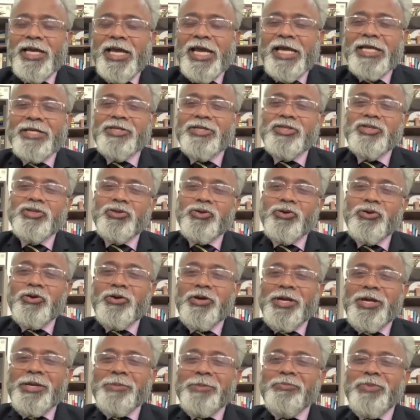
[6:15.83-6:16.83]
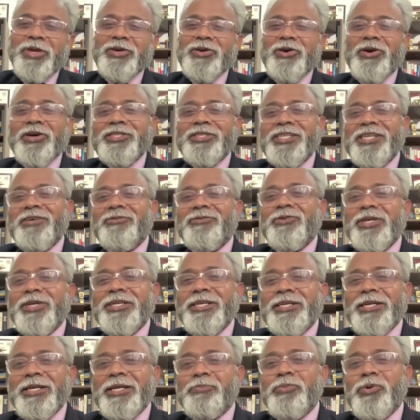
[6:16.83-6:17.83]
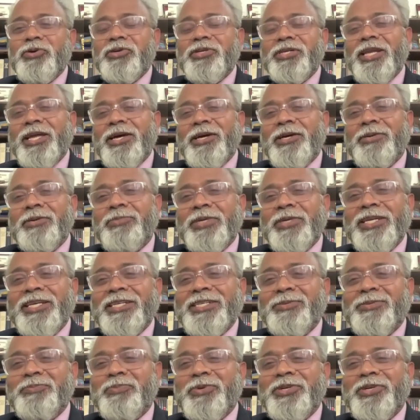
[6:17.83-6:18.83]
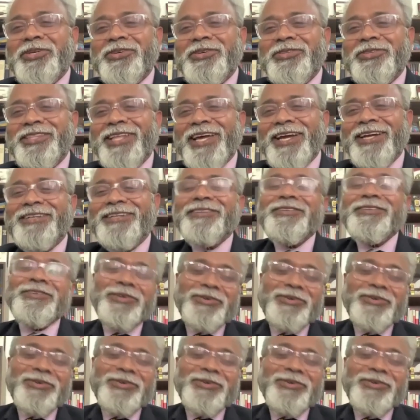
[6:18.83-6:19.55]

And so, because I've written a book, now I'm an expert on that.